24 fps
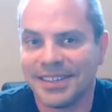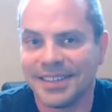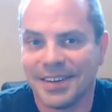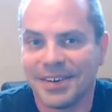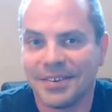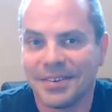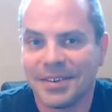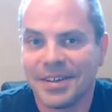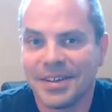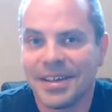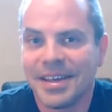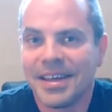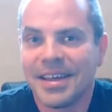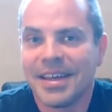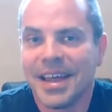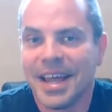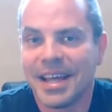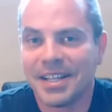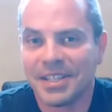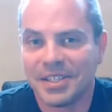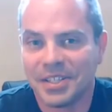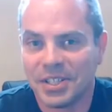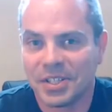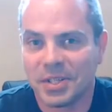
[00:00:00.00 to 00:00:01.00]
you know,
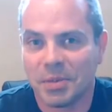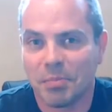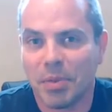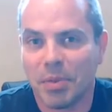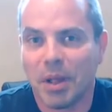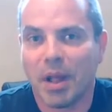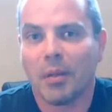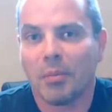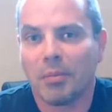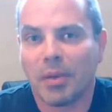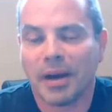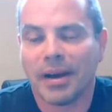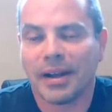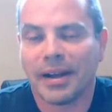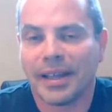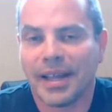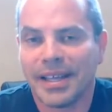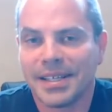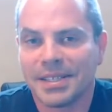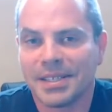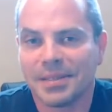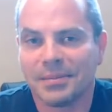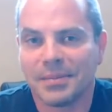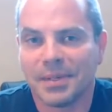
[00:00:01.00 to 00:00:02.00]
it's just a ballpark
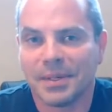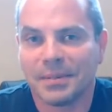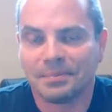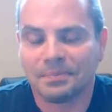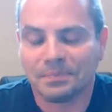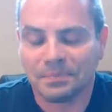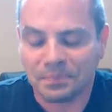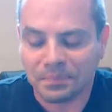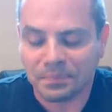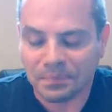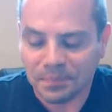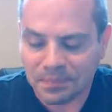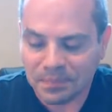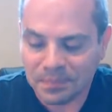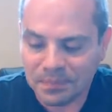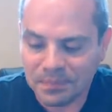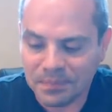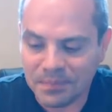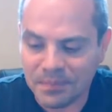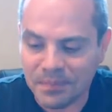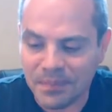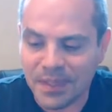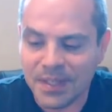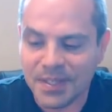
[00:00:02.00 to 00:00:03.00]
estimate.
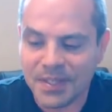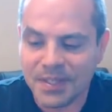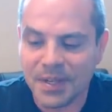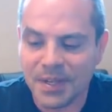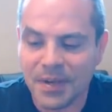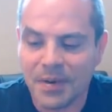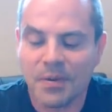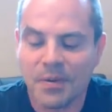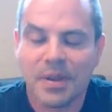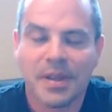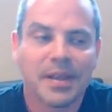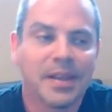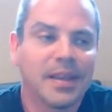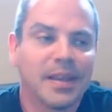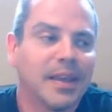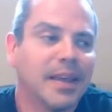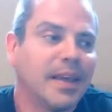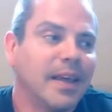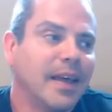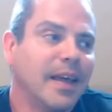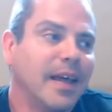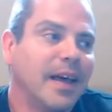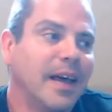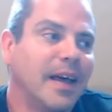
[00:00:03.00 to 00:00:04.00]
So
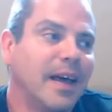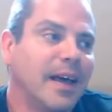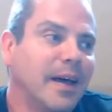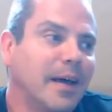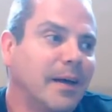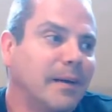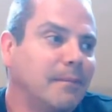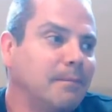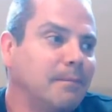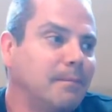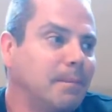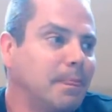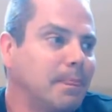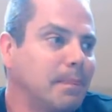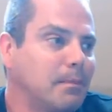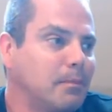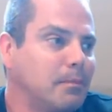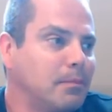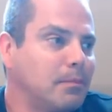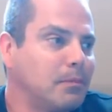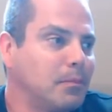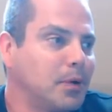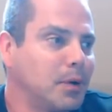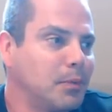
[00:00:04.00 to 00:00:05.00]
um,
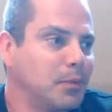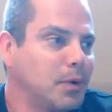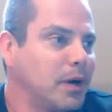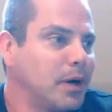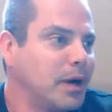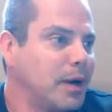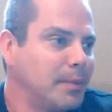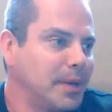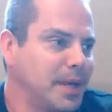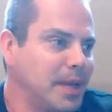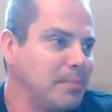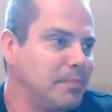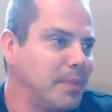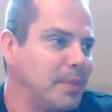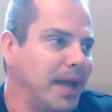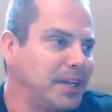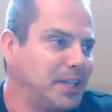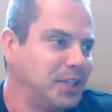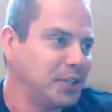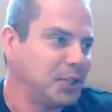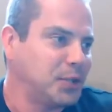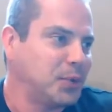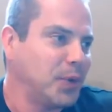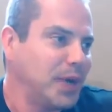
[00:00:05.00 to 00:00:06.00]
where, where am I getting
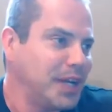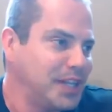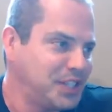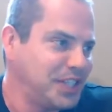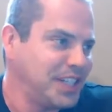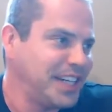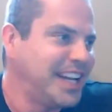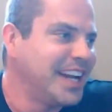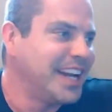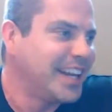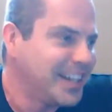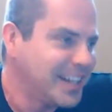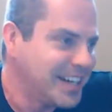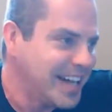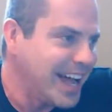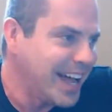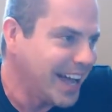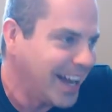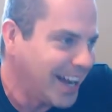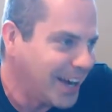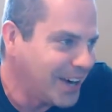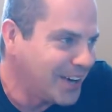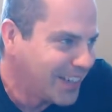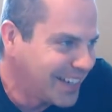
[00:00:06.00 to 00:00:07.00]
back to your question here
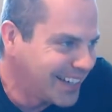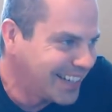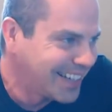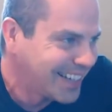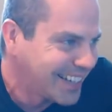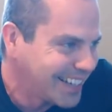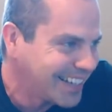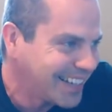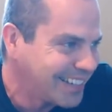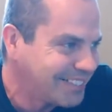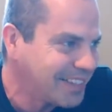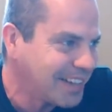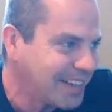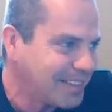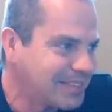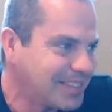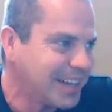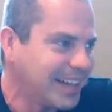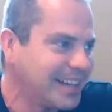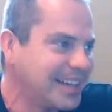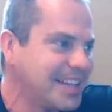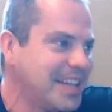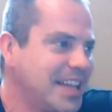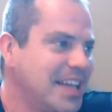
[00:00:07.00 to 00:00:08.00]
now? I've
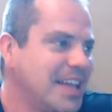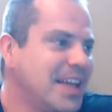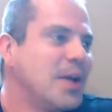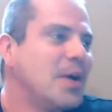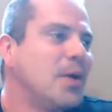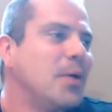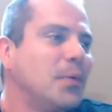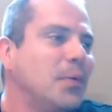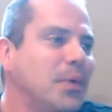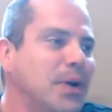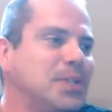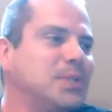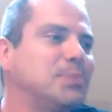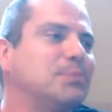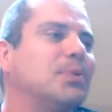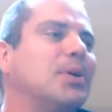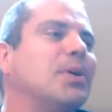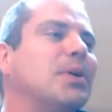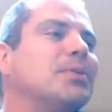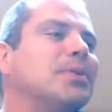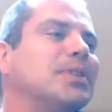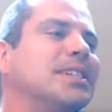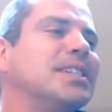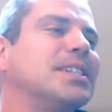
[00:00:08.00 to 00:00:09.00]
got, which
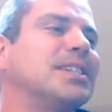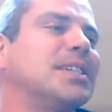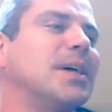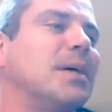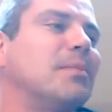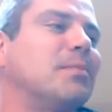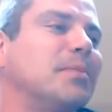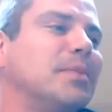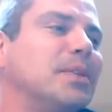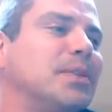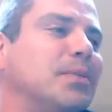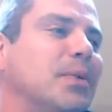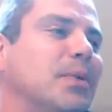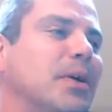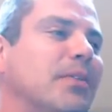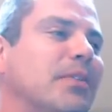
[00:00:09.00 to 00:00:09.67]
protein supplement do